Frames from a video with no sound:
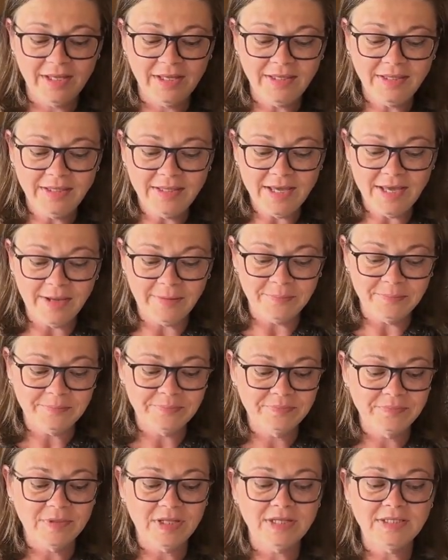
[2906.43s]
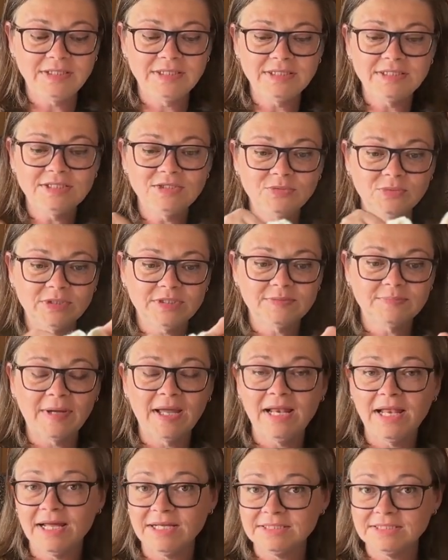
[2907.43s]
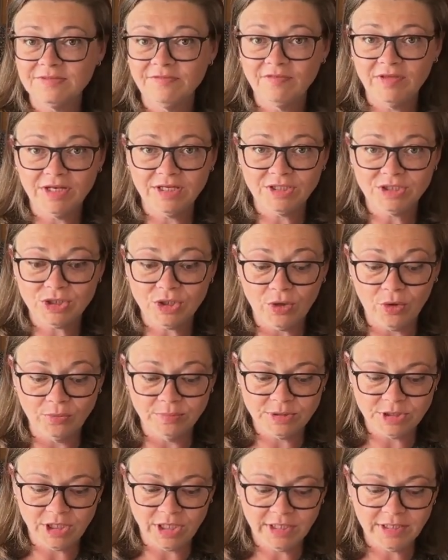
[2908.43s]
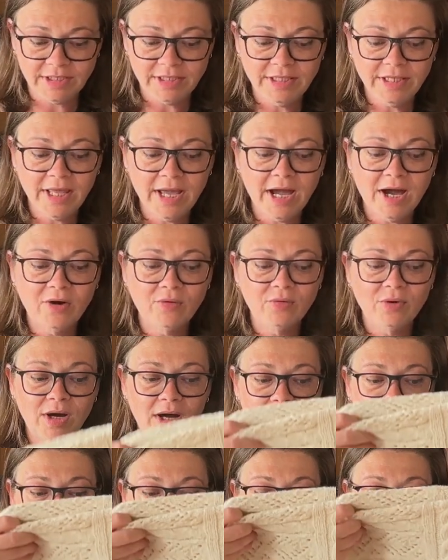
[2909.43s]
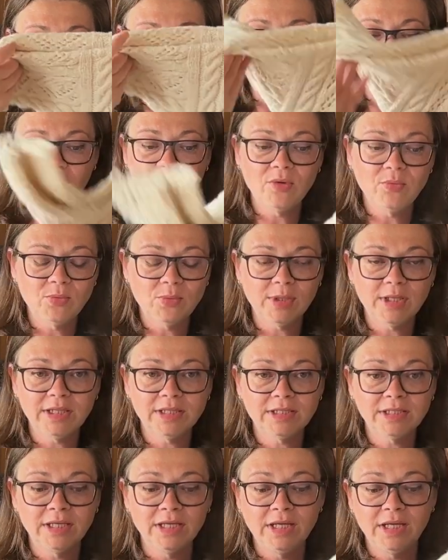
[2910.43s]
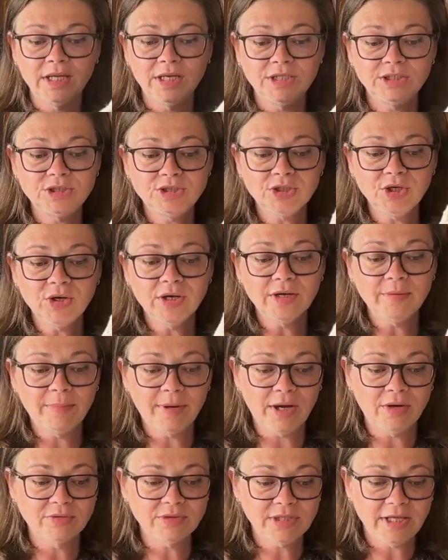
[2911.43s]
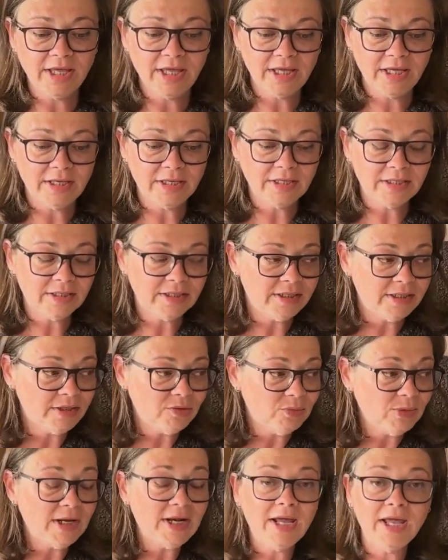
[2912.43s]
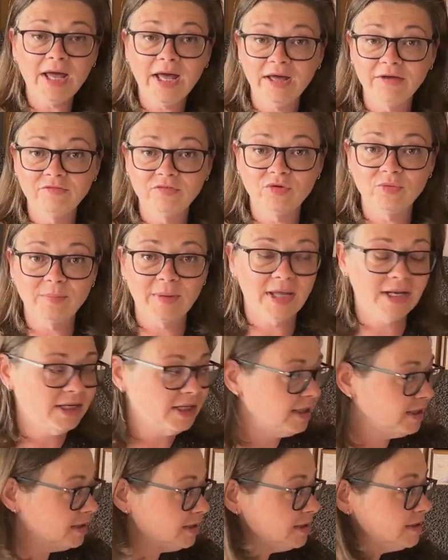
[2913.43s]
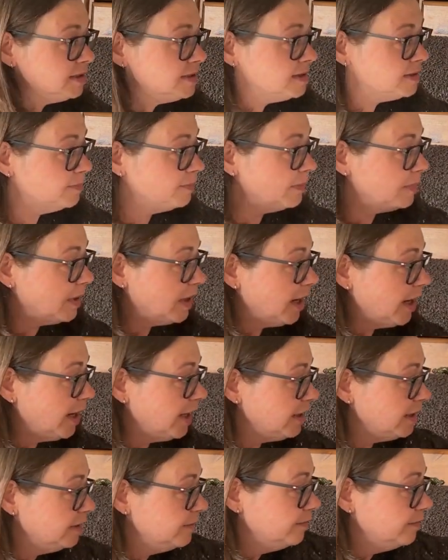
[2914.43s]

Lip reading: Yeah, this was my last finished object. Now I will talk about what I have on my needles, but